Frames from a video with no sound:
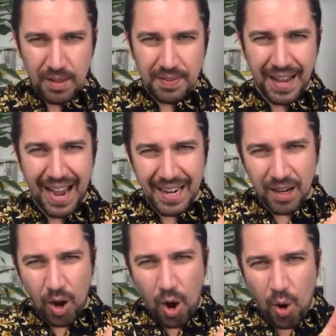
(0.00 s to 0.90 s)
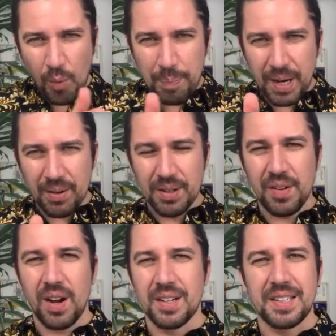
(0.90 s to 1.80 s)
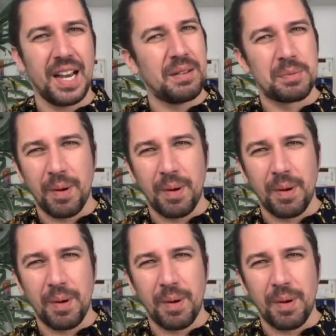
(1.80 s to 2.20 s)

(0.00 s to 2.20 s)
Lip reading: had a whole period of hard games,